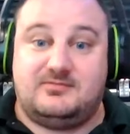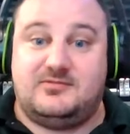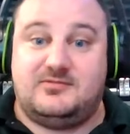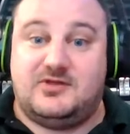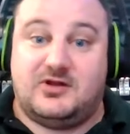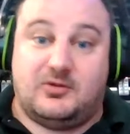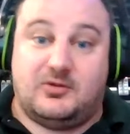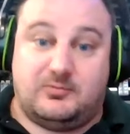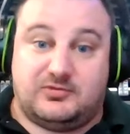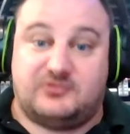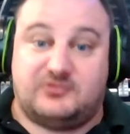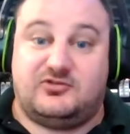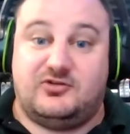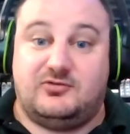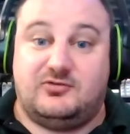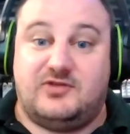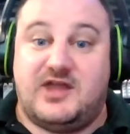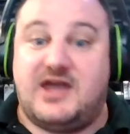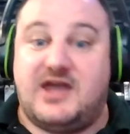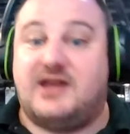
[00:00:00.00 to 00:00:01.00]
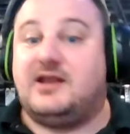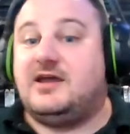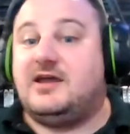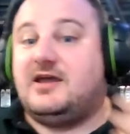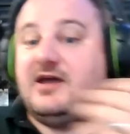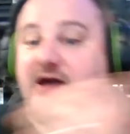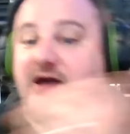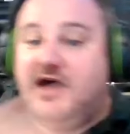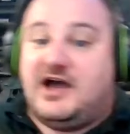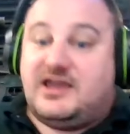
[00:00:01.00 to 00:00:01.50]
you know platoon net,
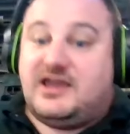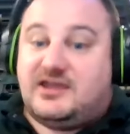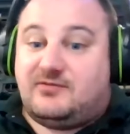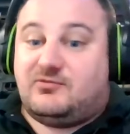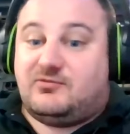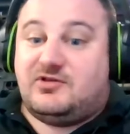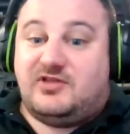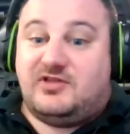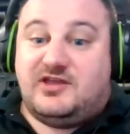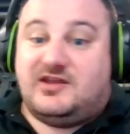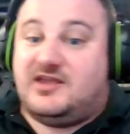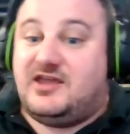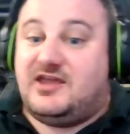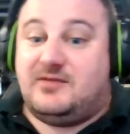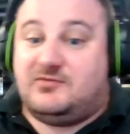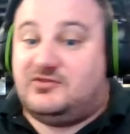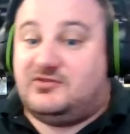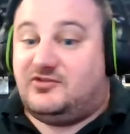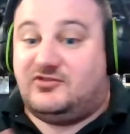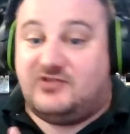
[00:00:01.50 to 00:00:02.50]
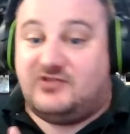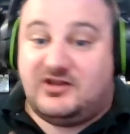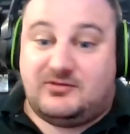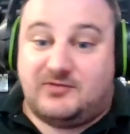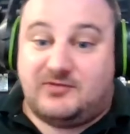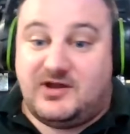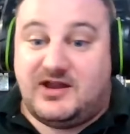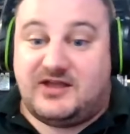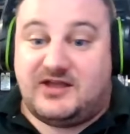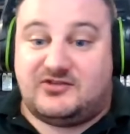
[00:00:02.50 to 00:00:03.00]
I can relay to him because he's standing
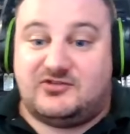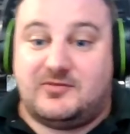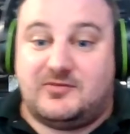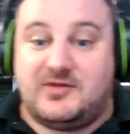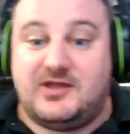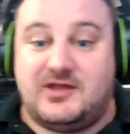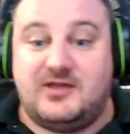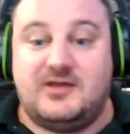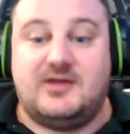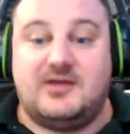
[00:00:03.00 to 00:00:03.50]
right next to me.